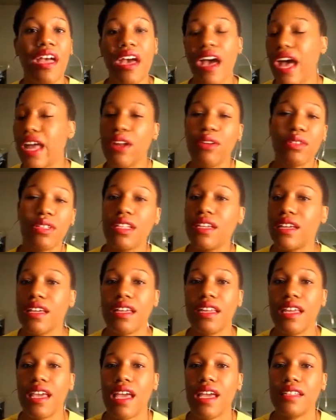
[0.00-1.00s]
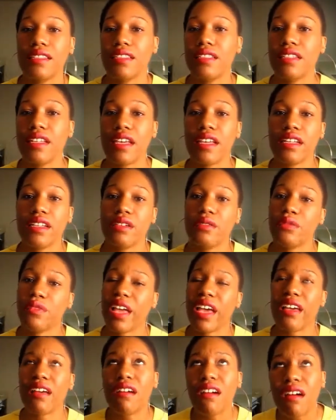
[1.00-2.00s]
I don't look at it as a negative,
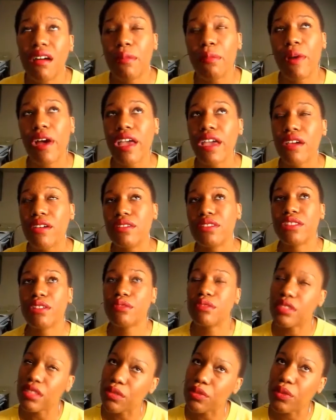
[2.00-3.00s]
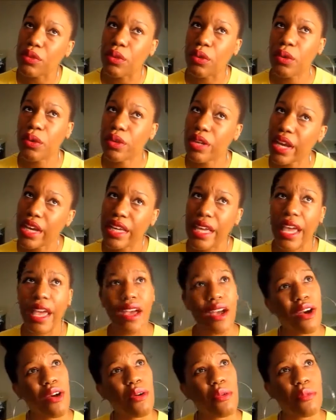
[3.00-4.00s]
like, oh, my hair is so difficult and I
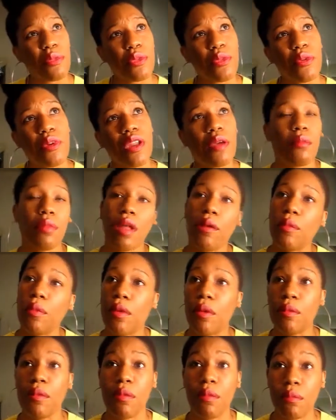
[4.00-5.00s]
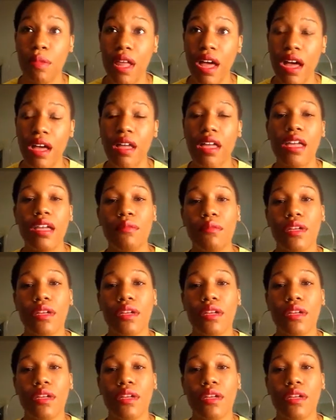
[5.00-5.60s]
can't comb through it and blah, blah, blah, blah.